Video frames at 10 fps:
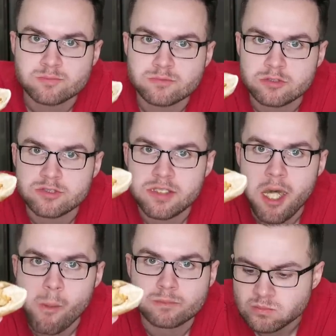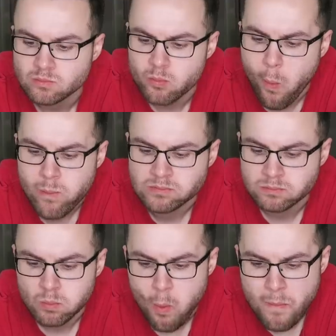Nothing up. Mmm.
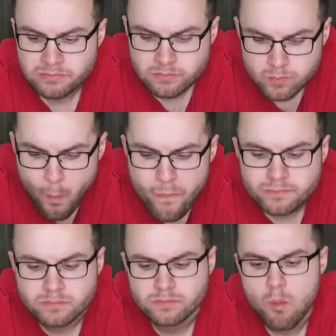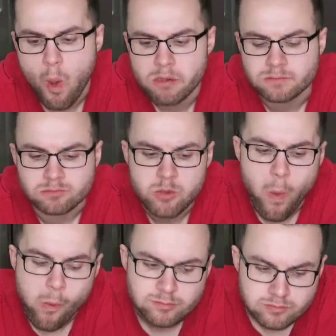Hmm.
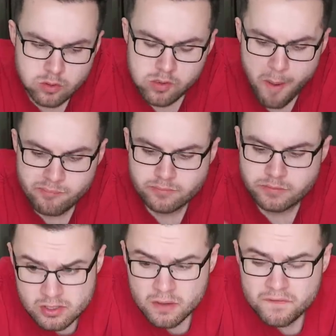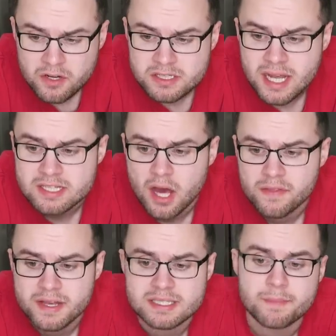Hold on. So at first I
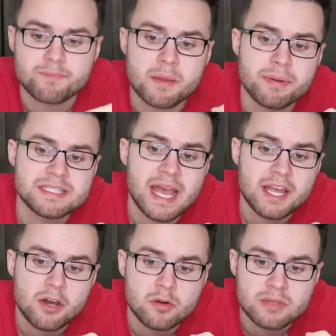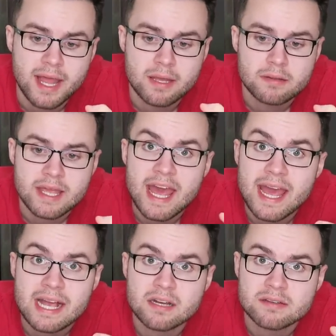saw this potato like
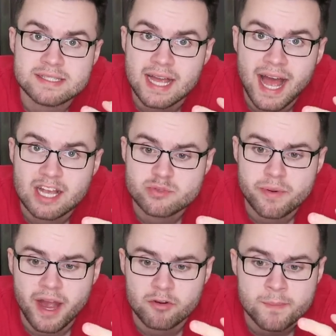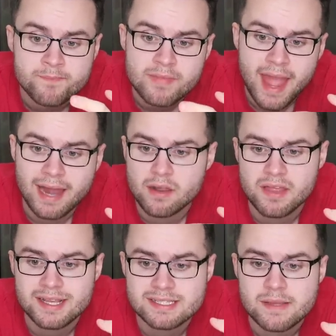cake, it's like a hash brown, and
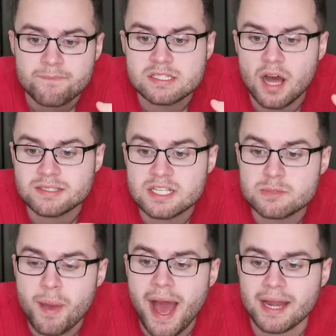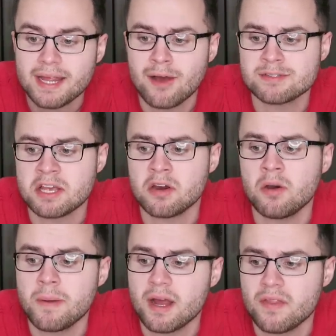this sausage patty, and I was like,
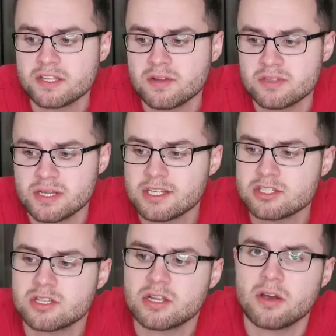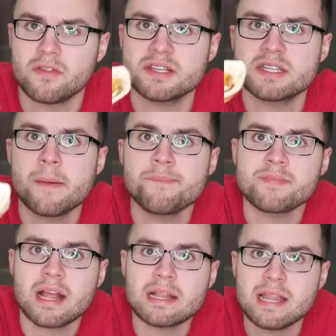oh my god, that's so delicious. Look at all this
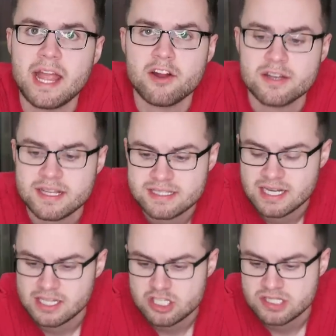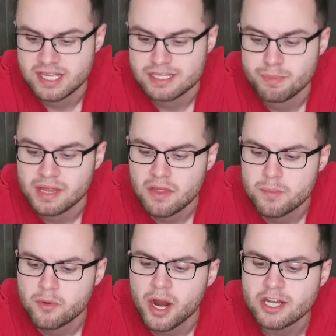layeredness, deliciousness. But then
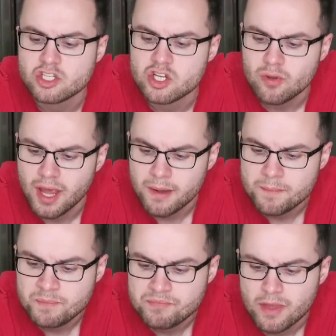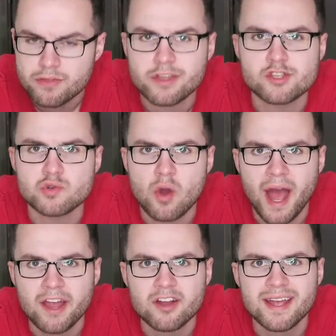the more I chewed it, the
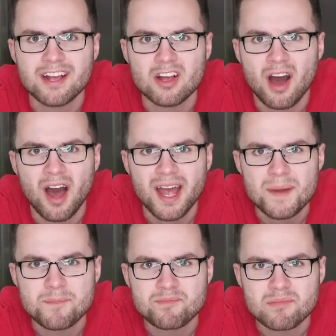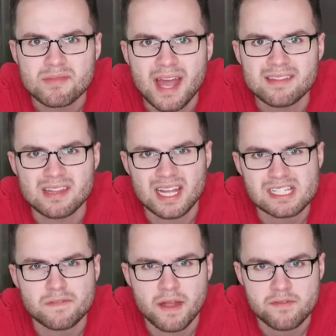drier it got and the
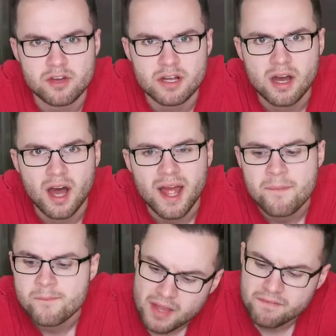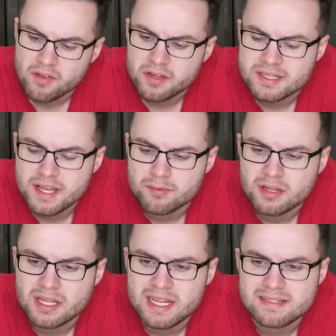less flavor it got. I feel like this like
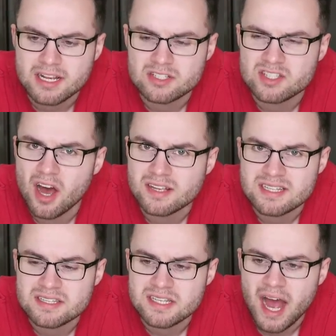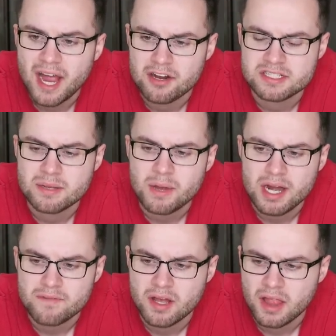really needs like a sauce inside or some
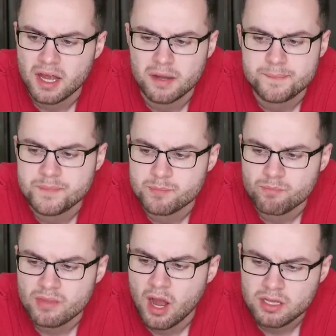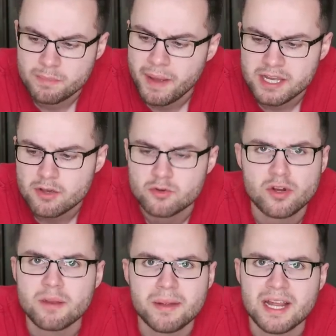kind of a, like a jalapeno
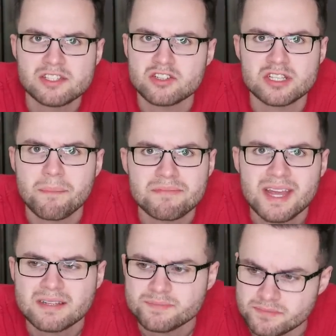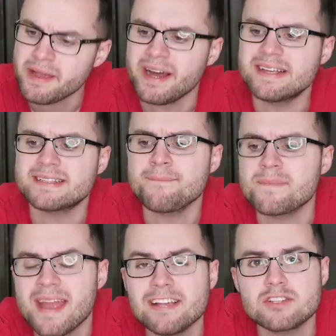creaminess or something because
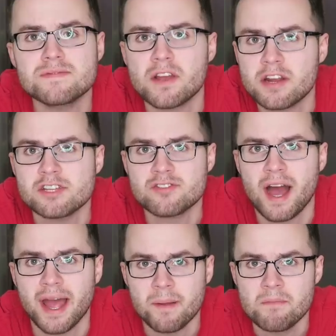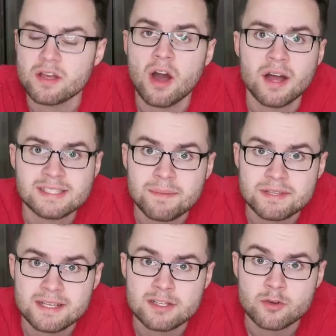it's just very dry. The
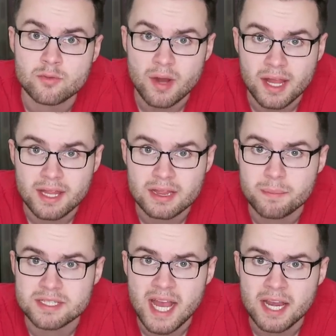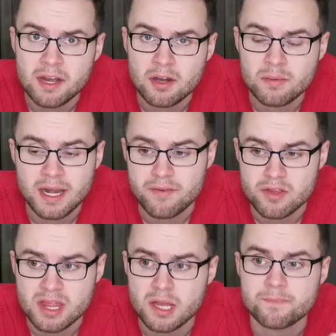concept is great, like the potato and
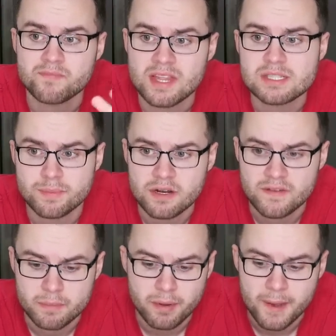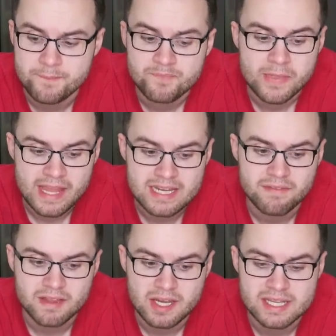everything, it's perfect, but it
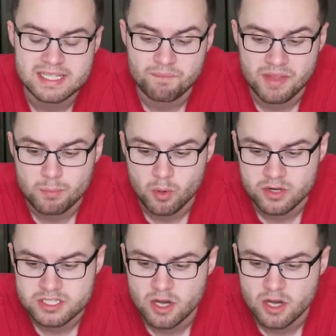definitely needs something more.